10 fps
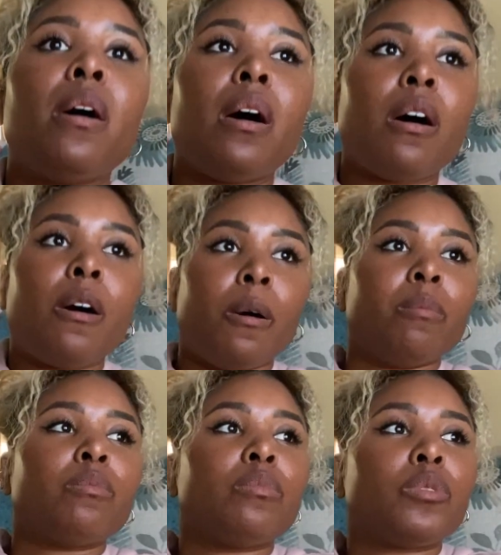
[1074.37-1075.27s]

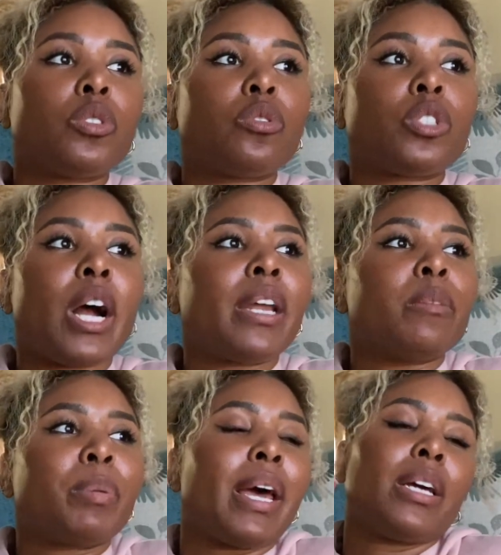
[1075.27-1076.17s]
um, trying
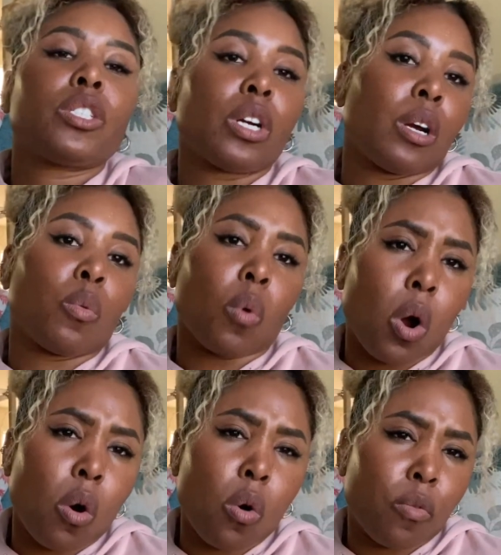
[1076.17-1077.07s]
to play a certain
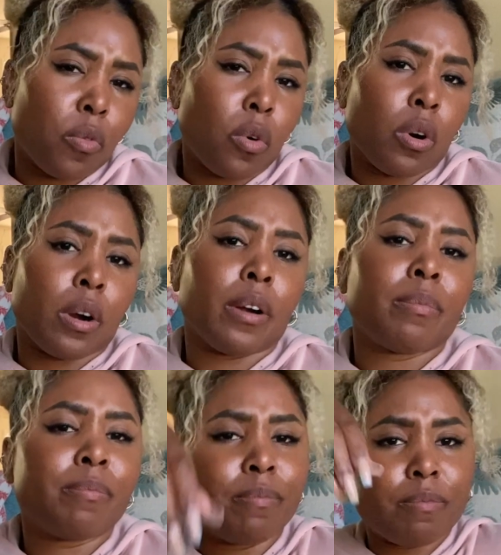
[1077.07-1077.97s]
role
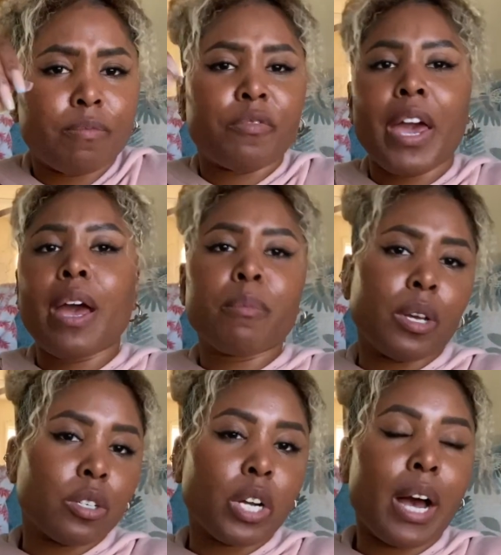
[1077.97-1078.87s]
for
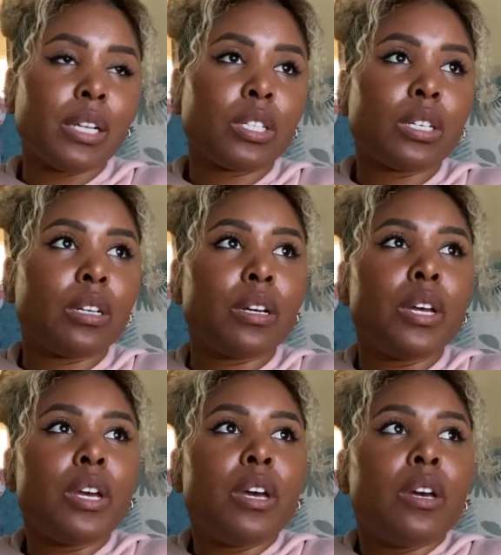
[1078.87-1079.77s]
family or trying to
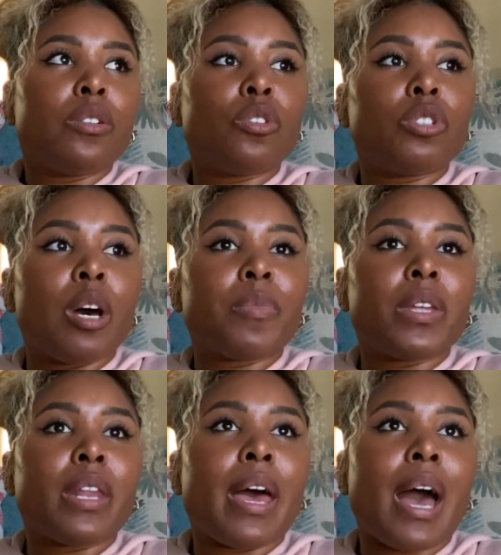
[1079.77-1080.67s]
do
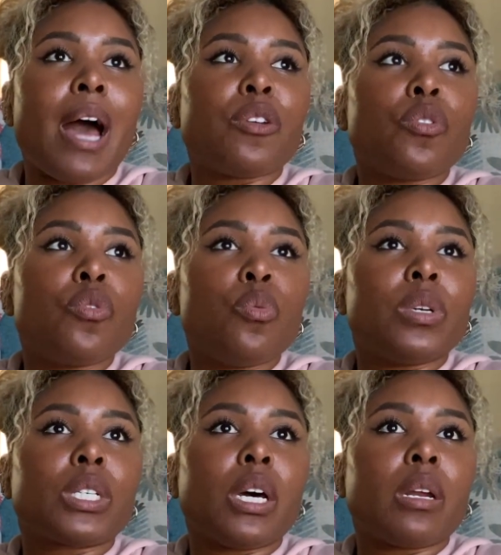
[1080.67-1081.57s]
something that I knew
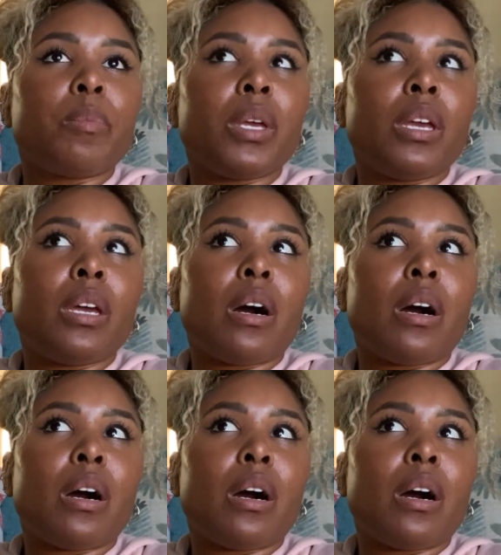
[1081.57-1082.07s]
was going to be